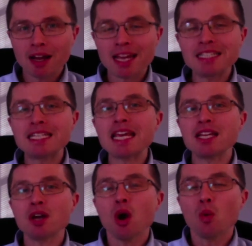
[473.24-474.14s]

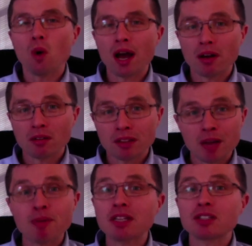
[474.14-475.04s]
Indeed, while
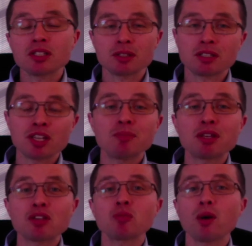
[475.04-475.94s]
Lepidus is, it seems
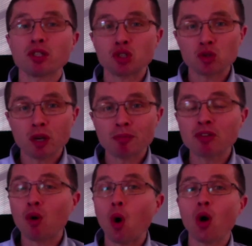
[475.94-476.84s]
at this point, stripped
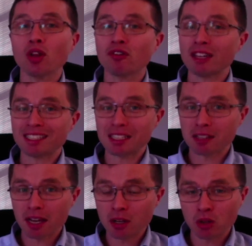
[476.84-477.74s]
of all of his
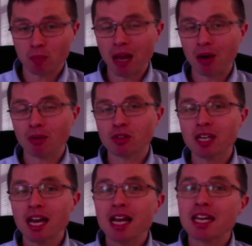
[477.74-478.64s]
secular powers,
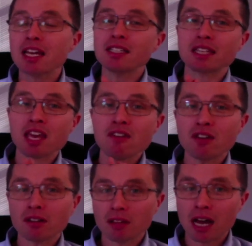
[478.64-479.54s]
he is even
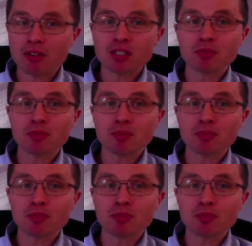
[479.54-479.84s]
allowed to